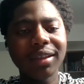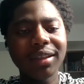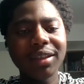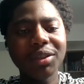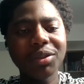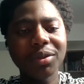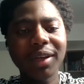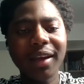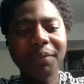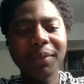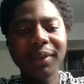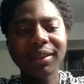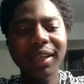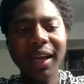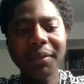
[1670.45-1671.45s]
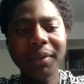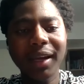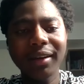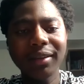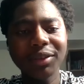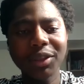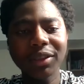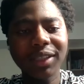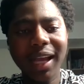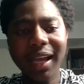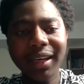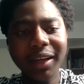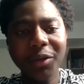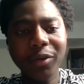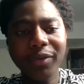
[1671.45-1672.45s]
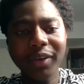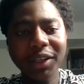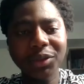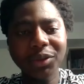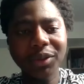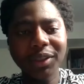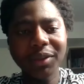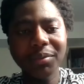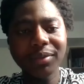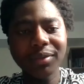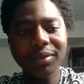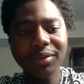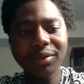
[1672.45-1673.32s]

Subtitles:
It should have been typed, just handed over to him.